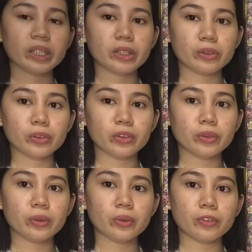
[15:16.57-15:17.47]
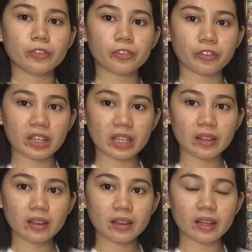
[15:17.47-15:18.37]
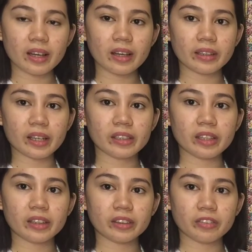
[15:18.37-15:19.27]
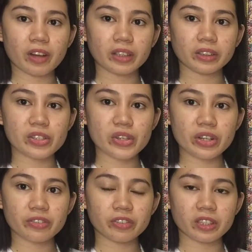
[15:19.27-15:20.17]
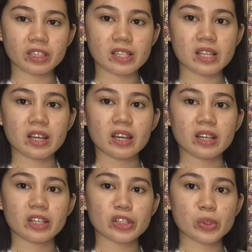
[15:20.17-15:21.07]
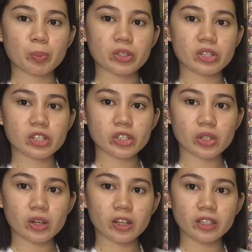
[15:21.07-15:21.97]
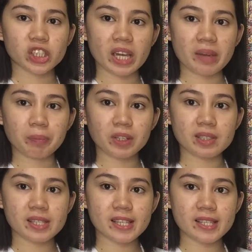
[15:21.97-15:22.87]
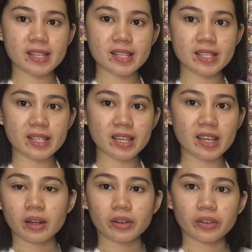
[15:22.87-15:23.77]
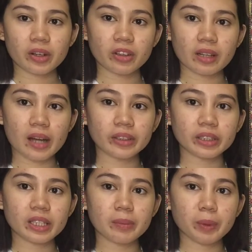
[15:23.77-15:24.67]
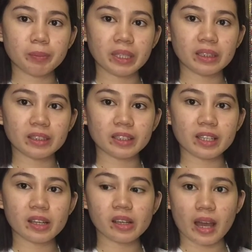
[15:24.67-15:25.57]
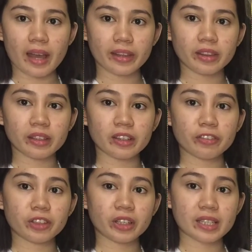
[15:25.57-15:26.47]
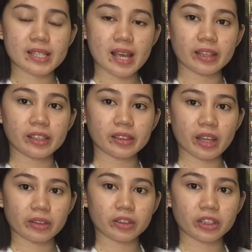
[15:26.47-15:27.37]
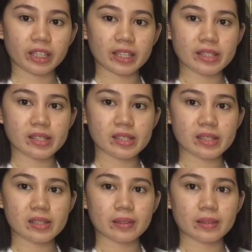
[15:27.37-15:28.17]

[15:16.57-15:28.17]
need to feel and identify the cervix, its position, shape, consistency, regularity, mobility, and if there is any tenderness.